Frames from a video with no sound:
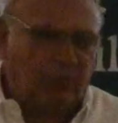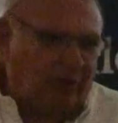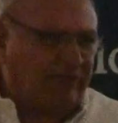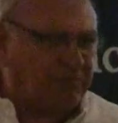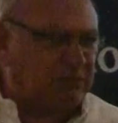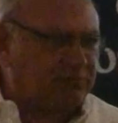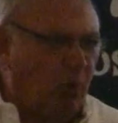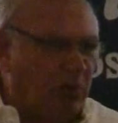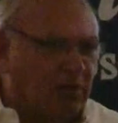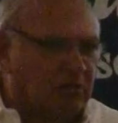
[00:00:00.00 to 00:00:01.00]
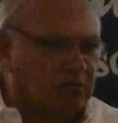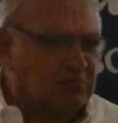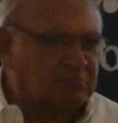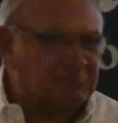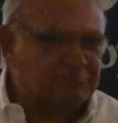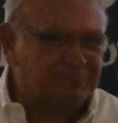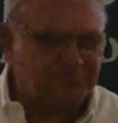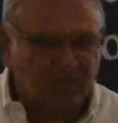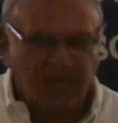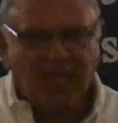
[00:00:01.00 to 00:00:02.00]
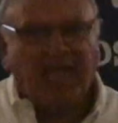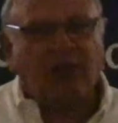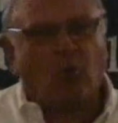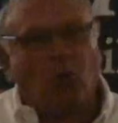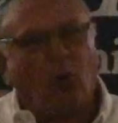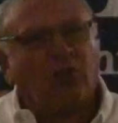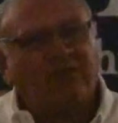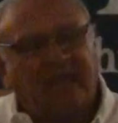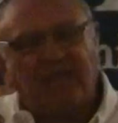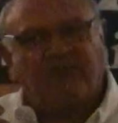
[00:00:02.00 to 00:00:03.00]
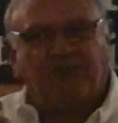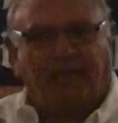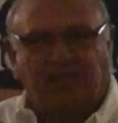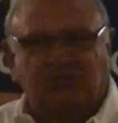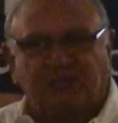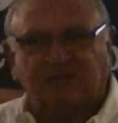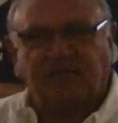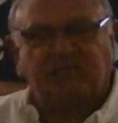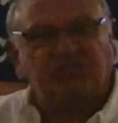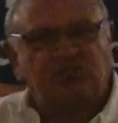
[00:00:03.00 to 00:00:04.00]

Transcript: would have to be smaller. And all of that information is in